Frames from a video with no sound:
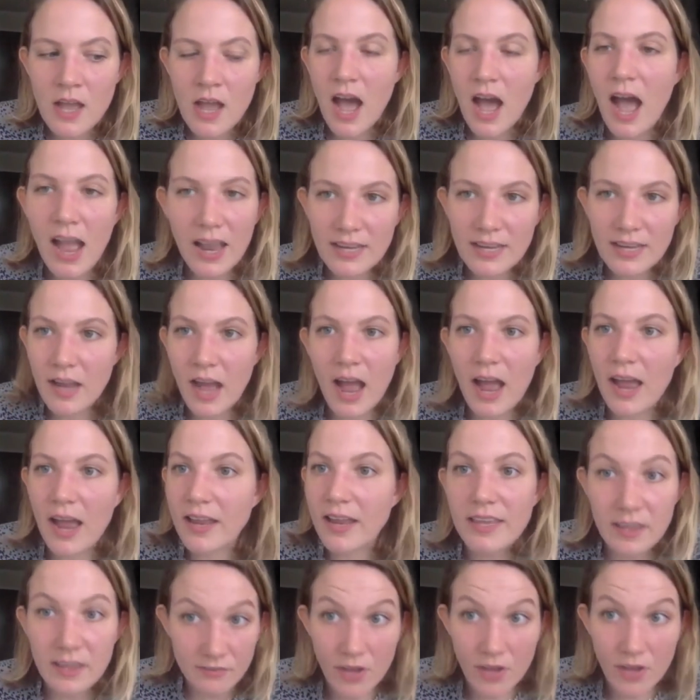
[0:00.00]
I, I
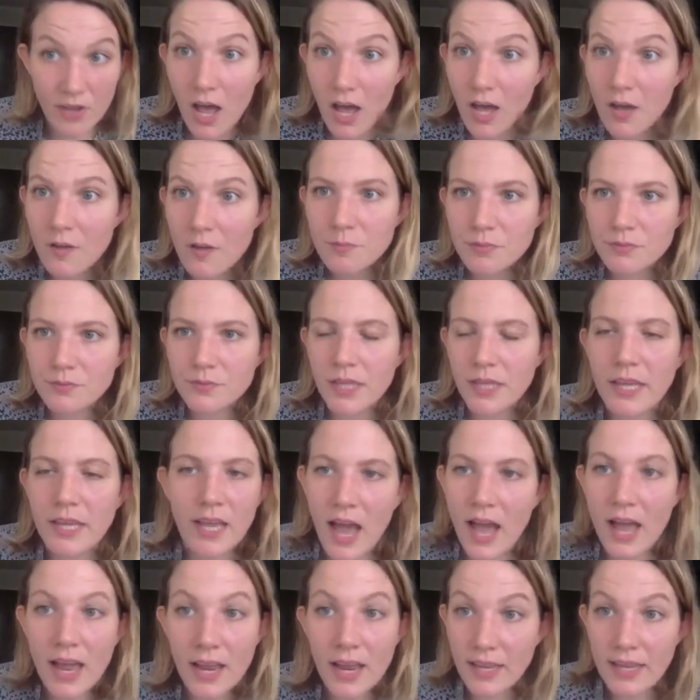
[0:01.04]
give up like
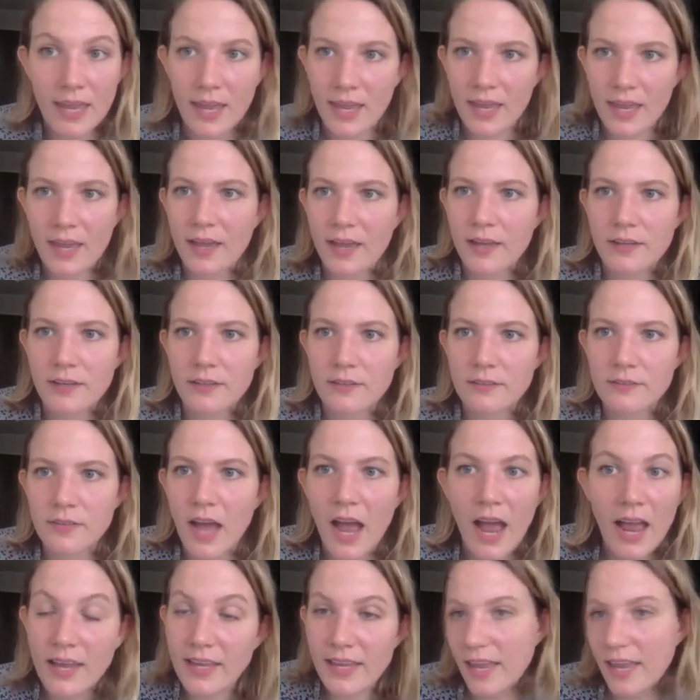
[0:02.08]
i can't
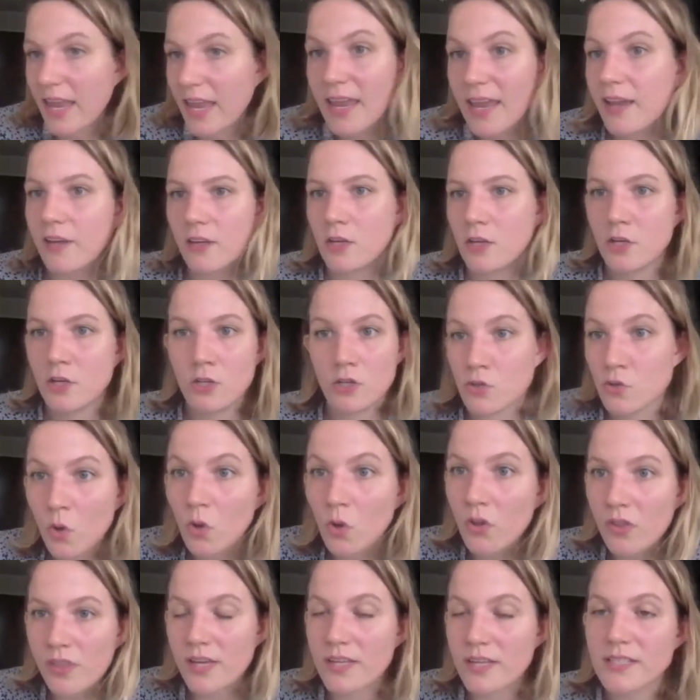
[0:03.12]
I can't
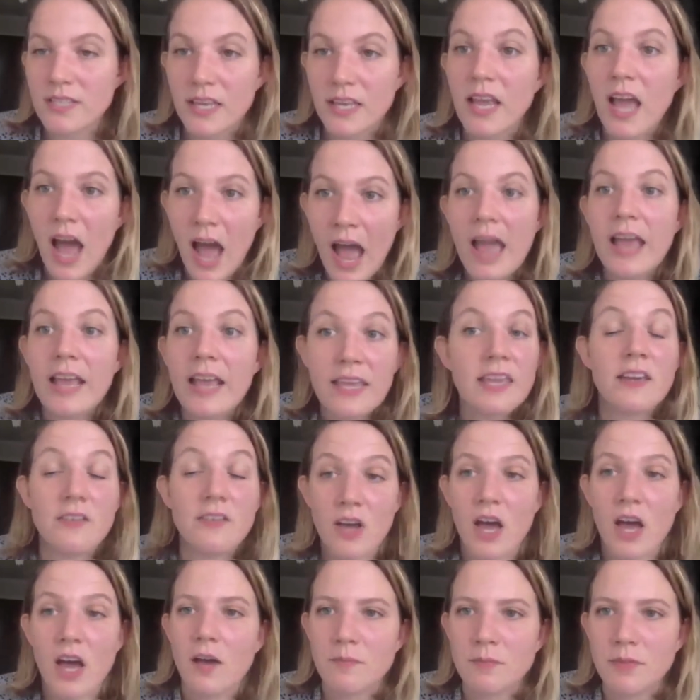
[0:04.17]
control this. Like I give
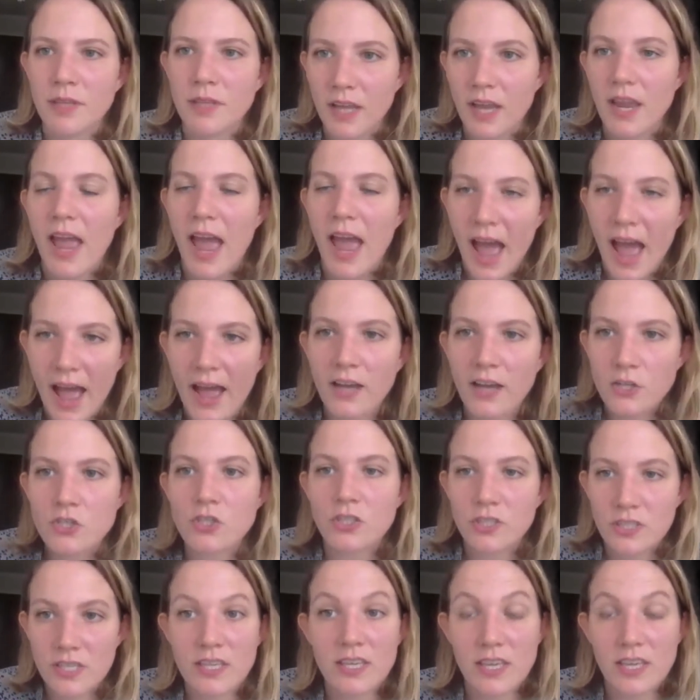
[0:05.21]
up. Like I
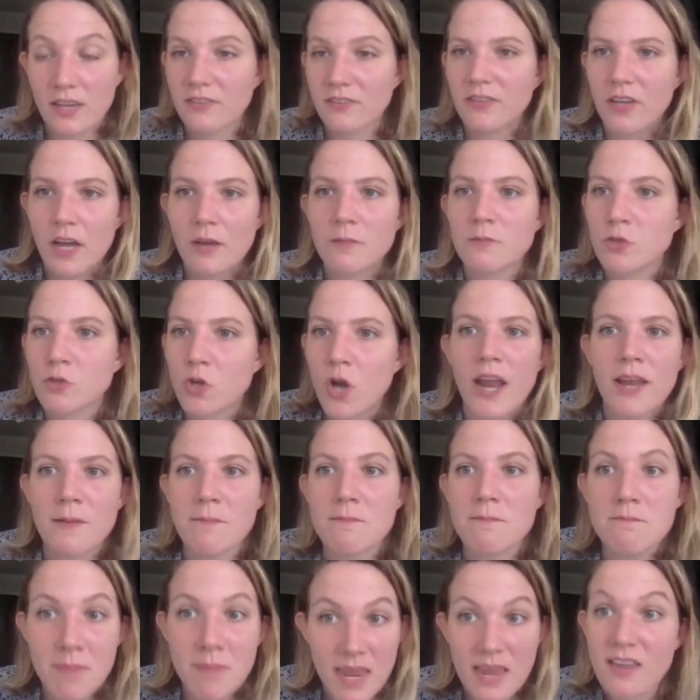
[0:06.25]
actually give up trying to
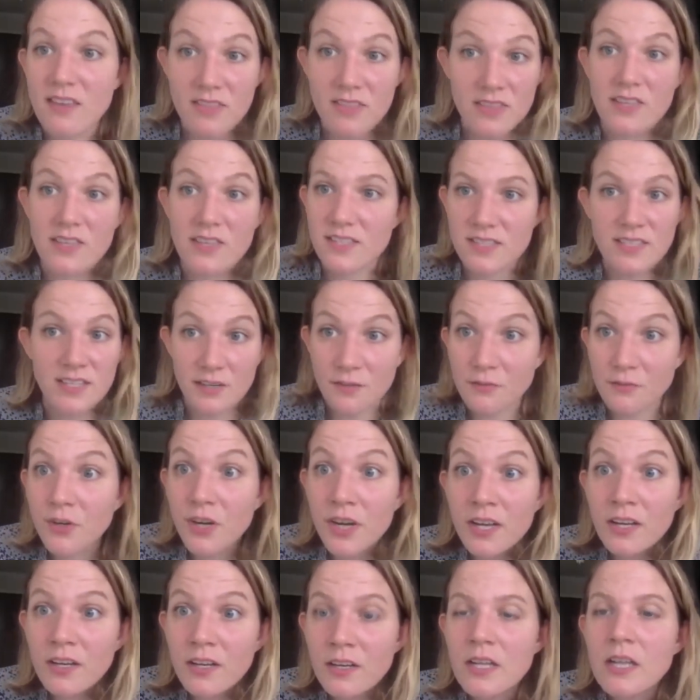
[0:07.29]
make this
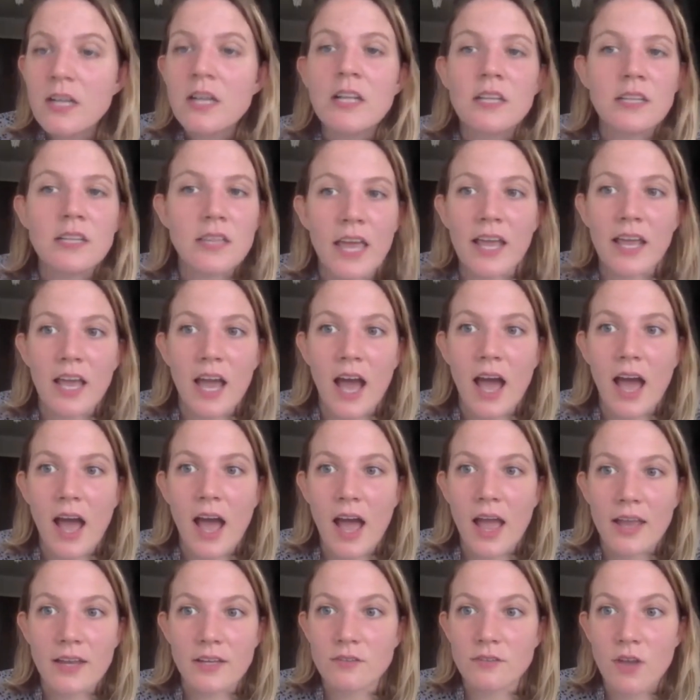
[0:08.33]
different. Like
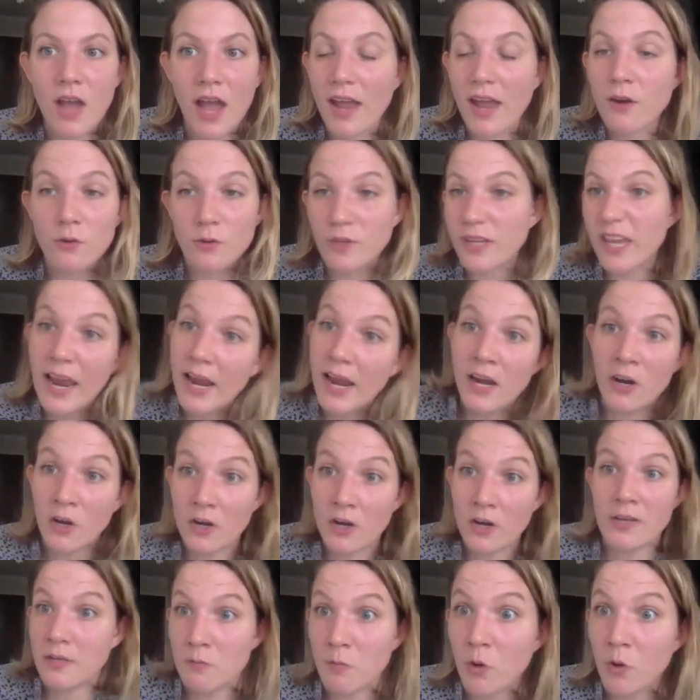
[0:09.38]
I I don't care
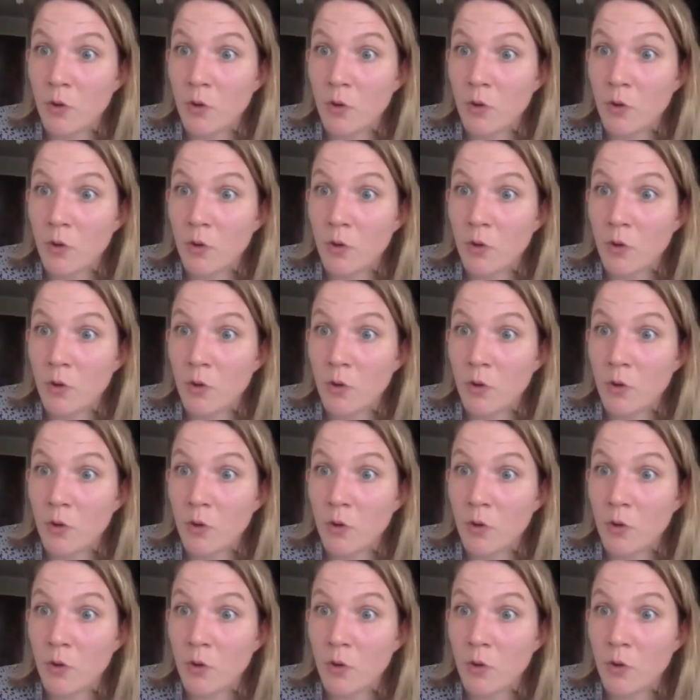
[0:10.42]
anymore.